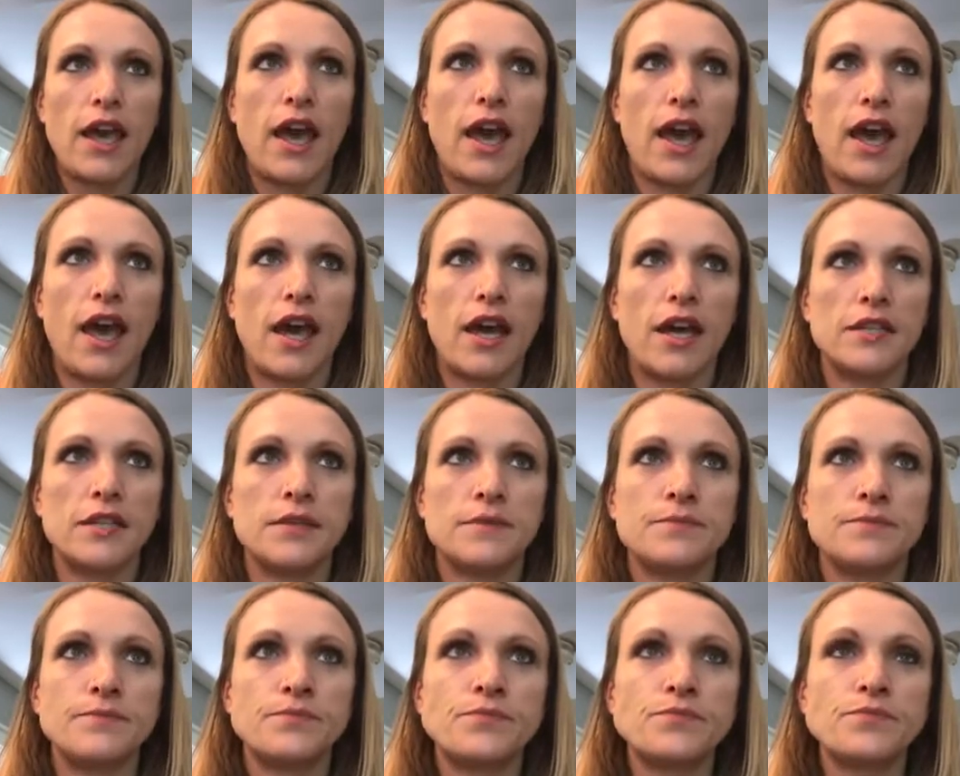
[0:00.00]

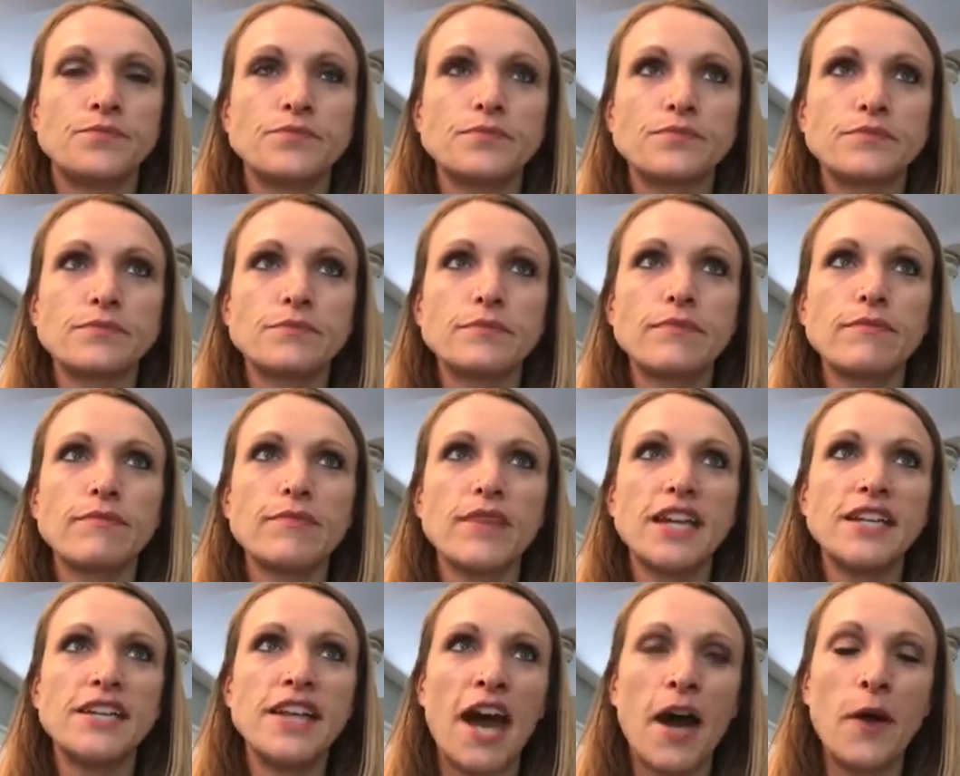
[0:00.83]
And
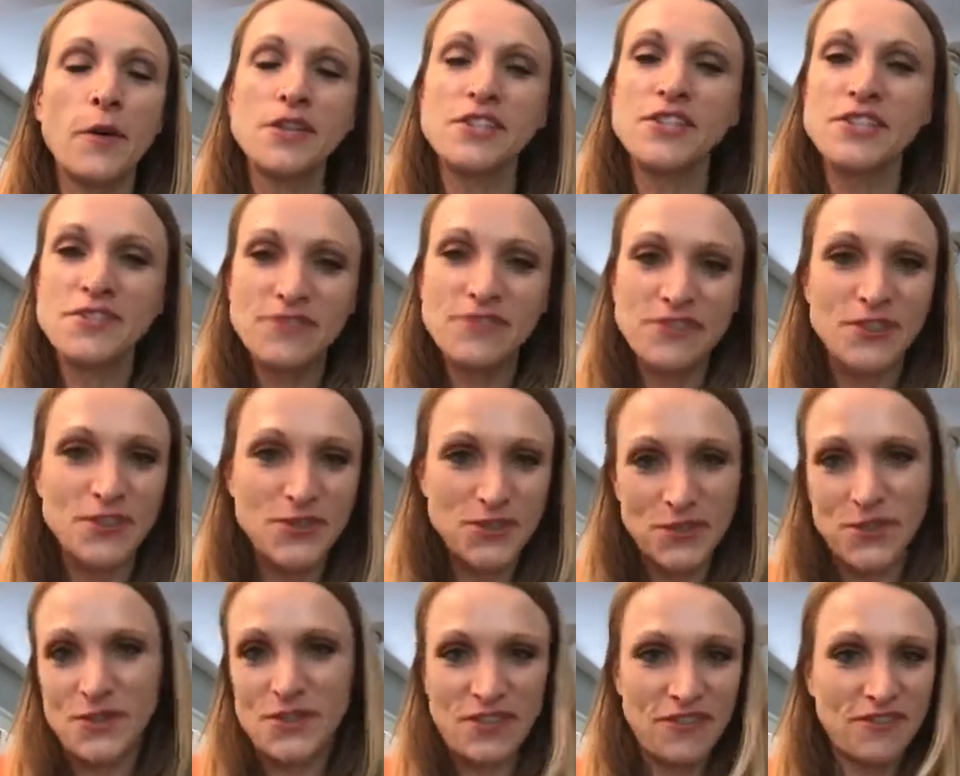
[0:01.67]
now it just feels
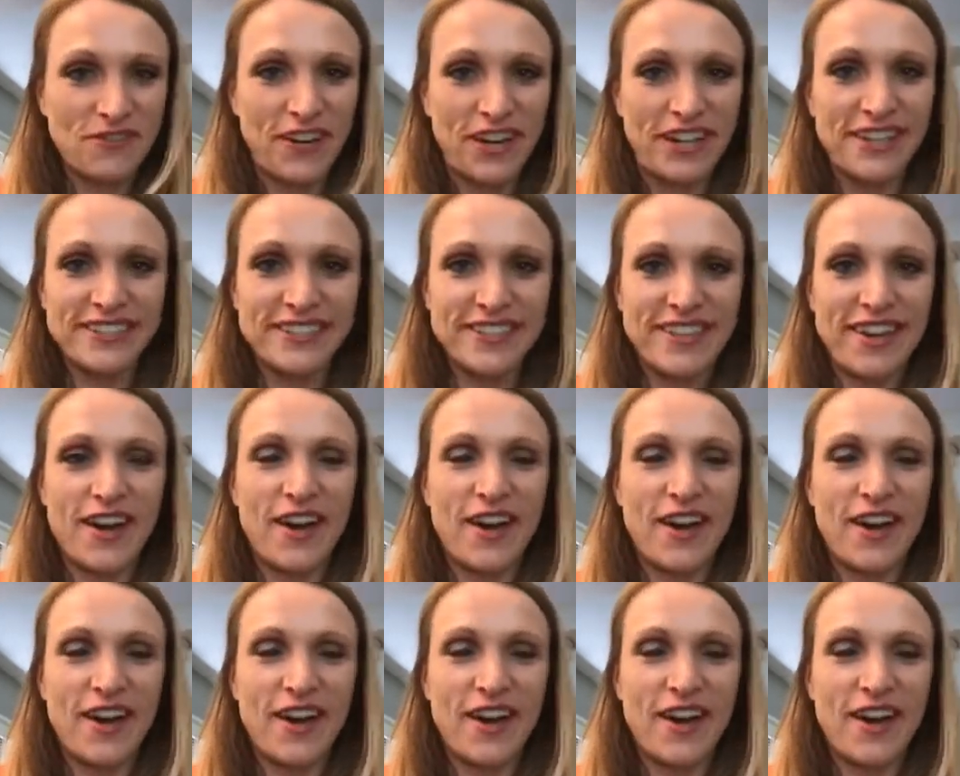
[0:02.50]
so different.